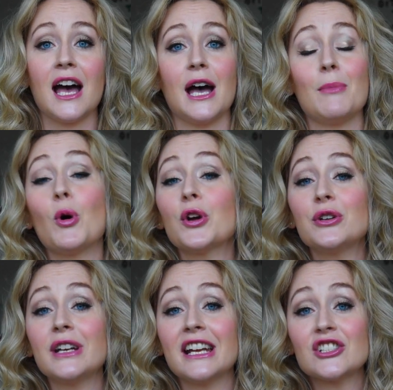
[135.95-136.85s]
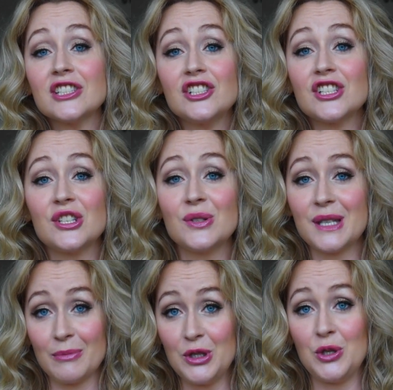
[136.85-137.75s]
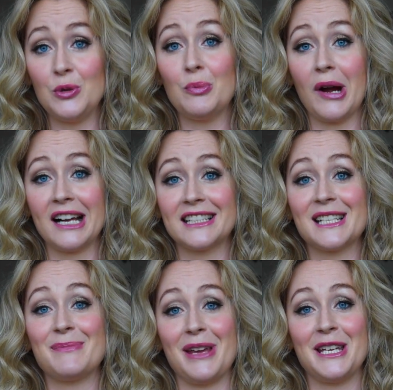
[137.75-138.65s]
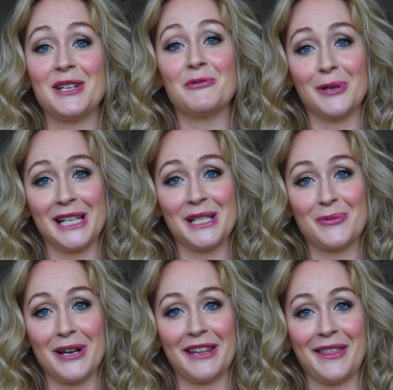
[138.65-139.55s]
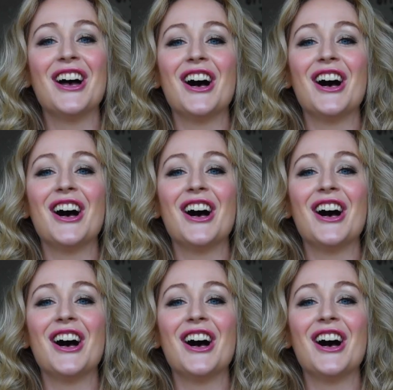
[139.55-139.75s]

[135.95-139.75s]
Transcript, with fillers: um, or you can actually just use them to practice making reeds with.